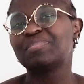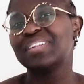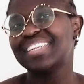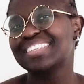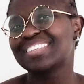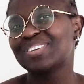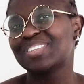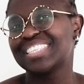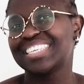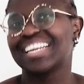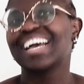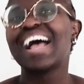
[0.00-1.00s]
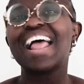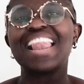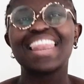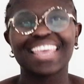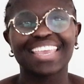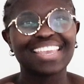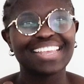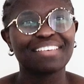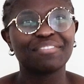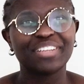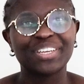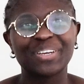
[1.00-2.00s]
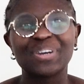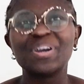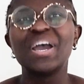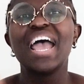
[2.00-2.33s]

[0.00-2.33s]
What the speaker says: please consider liking the video